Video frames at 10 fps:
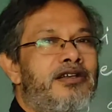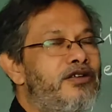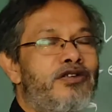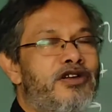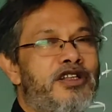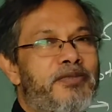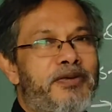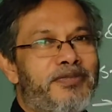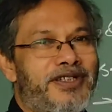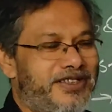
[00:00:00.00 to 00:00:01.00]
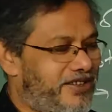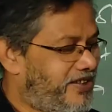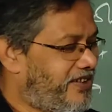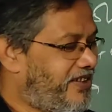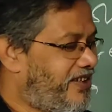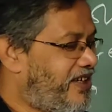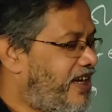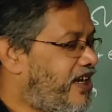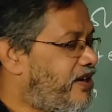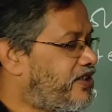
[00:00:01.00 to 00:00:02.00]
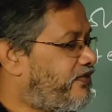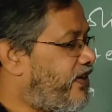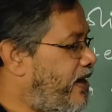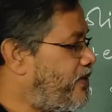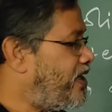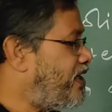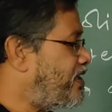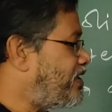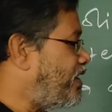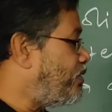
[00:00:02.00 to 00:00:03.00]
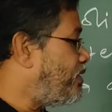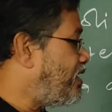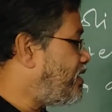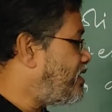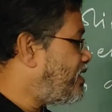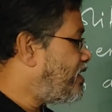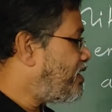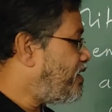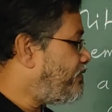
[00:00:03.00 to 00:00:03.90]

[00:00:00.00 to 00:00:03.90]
not the members, and as the family as a unit,